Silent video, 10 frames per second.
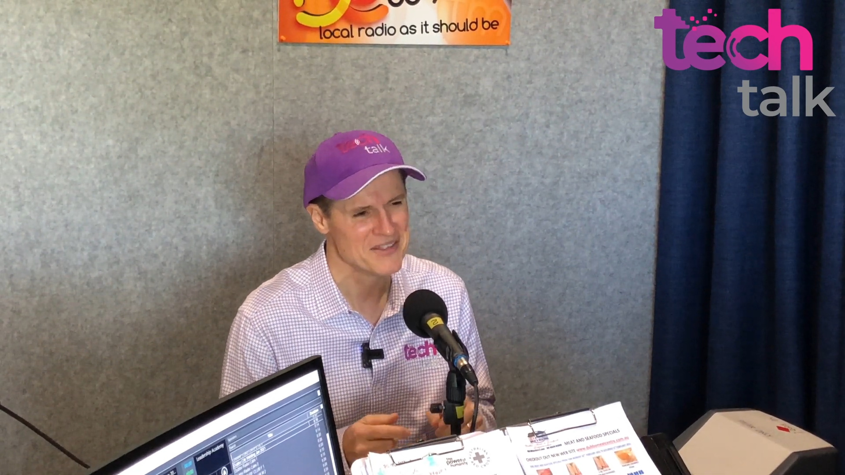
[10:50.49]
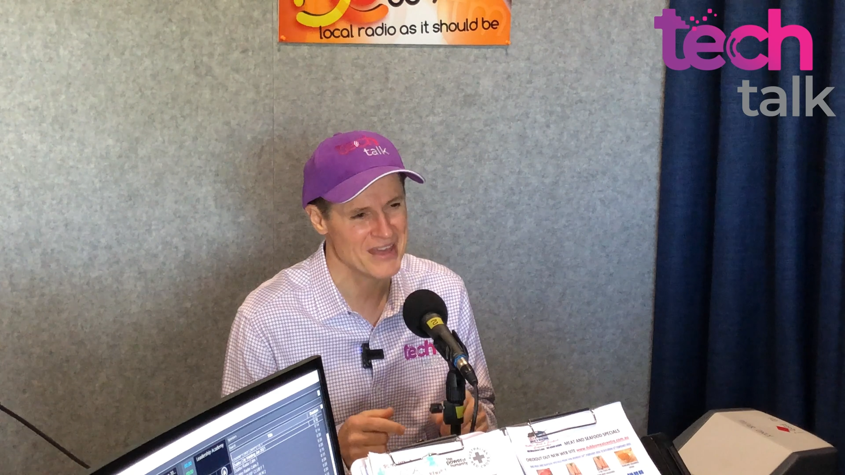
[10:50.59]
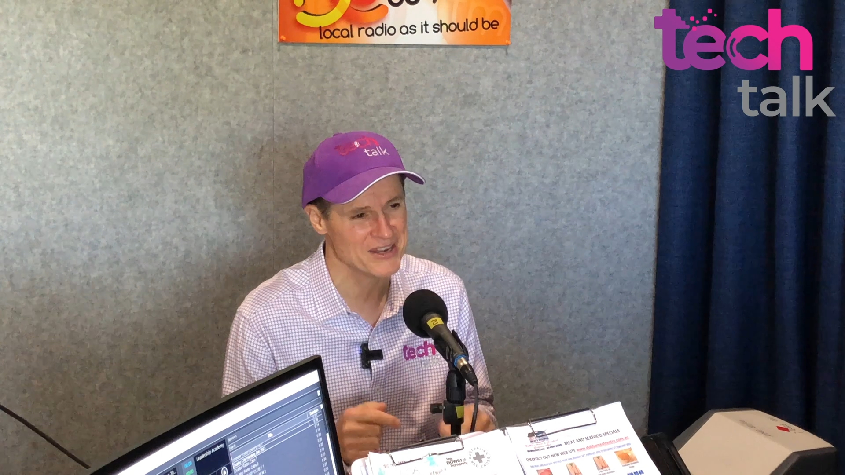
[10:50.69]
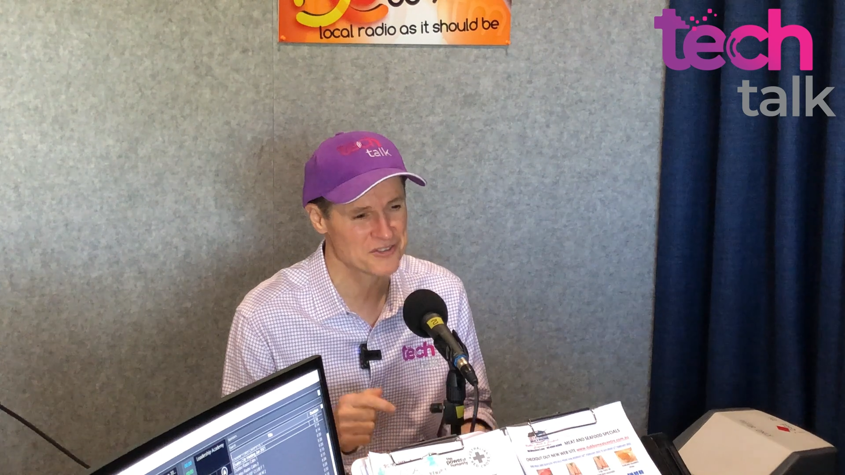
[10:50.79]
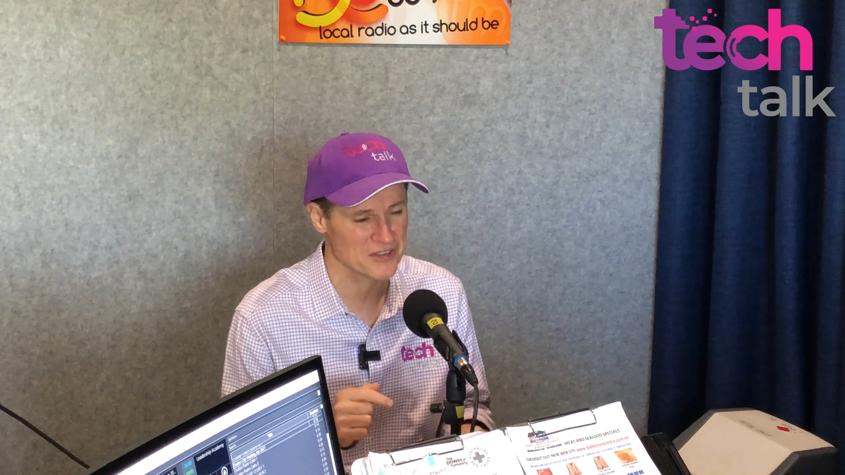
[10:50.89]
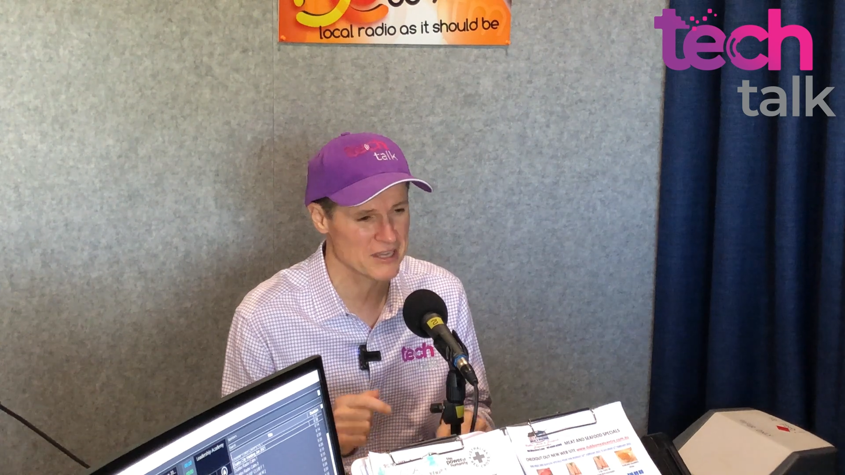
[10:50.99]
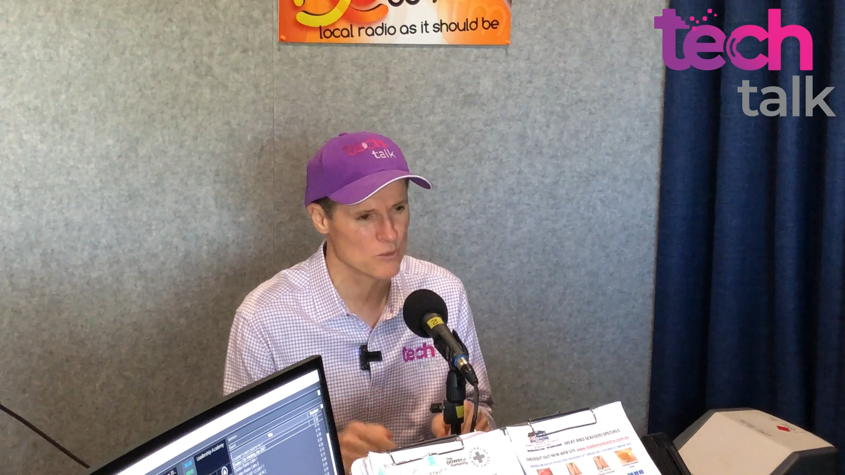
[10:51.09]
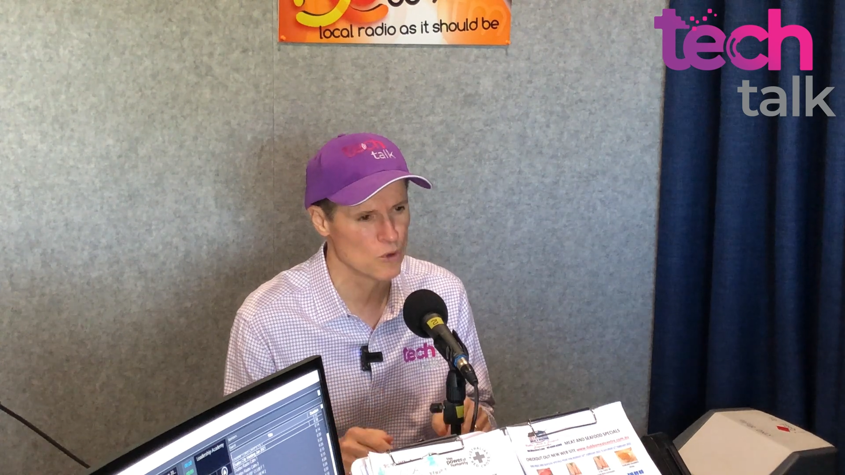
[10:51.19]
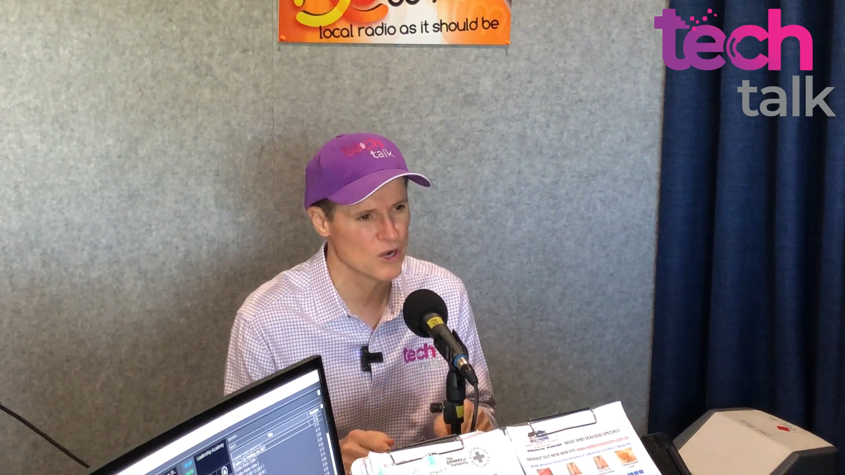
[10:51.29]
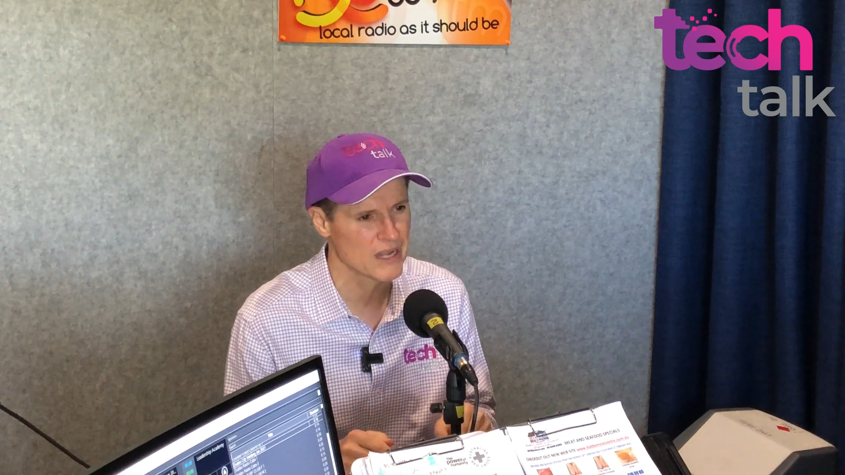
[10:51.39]
then seeing a
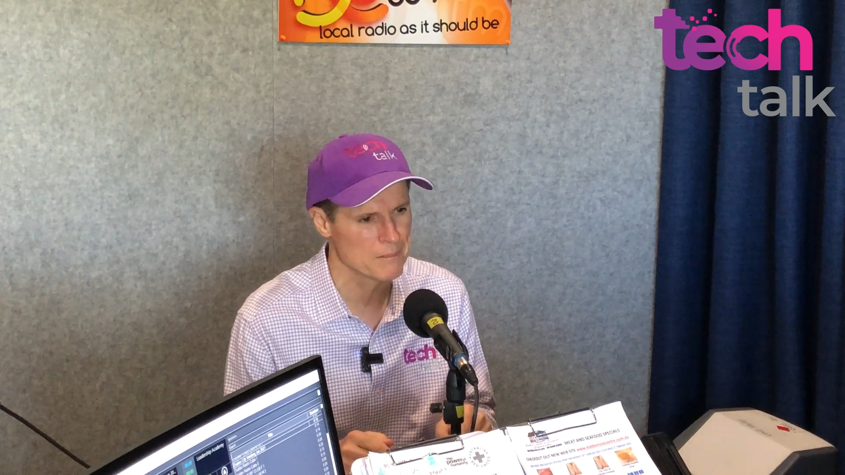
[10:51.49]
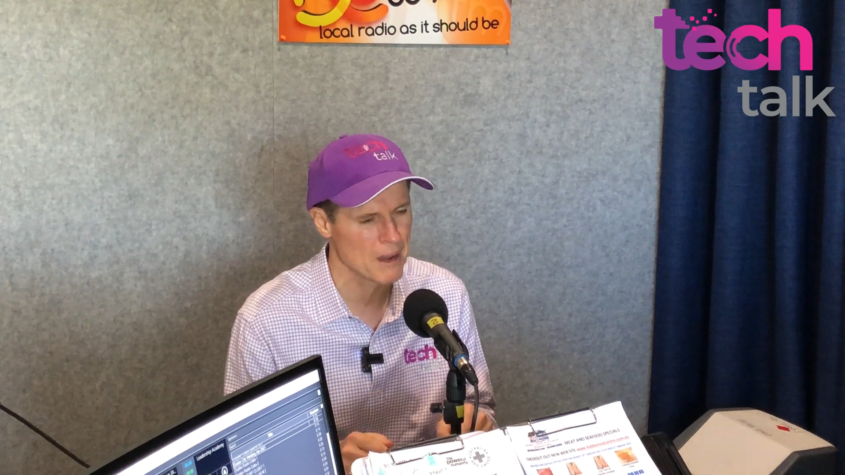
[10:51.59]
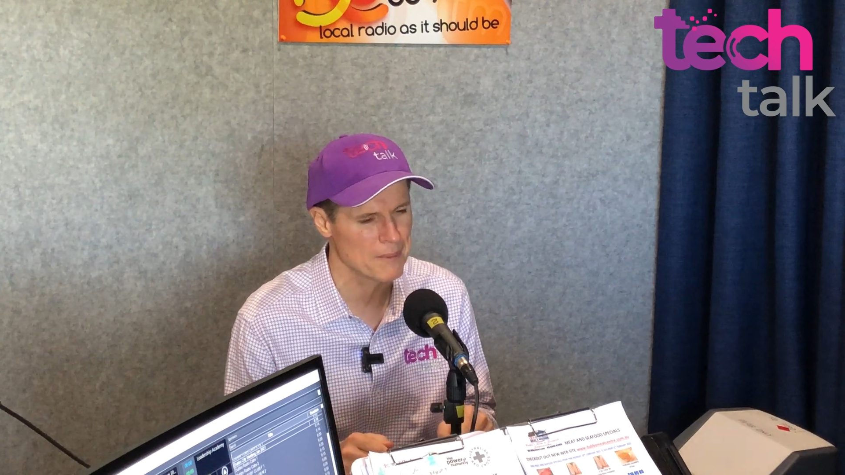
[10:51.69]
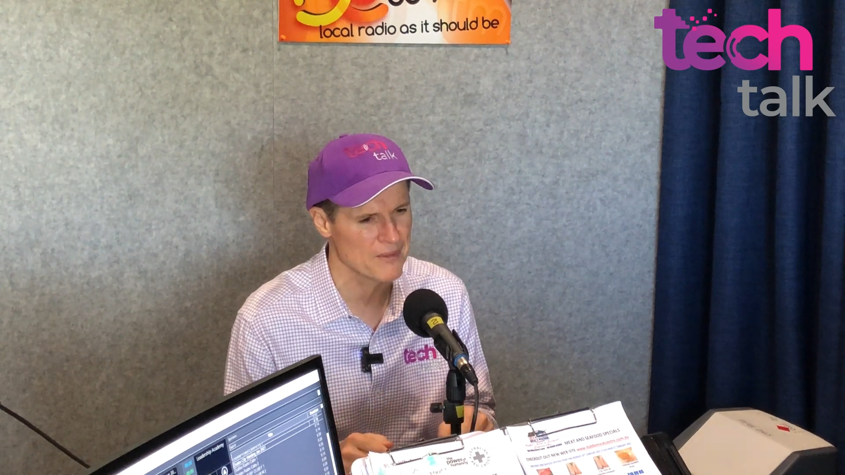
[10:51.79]
word come up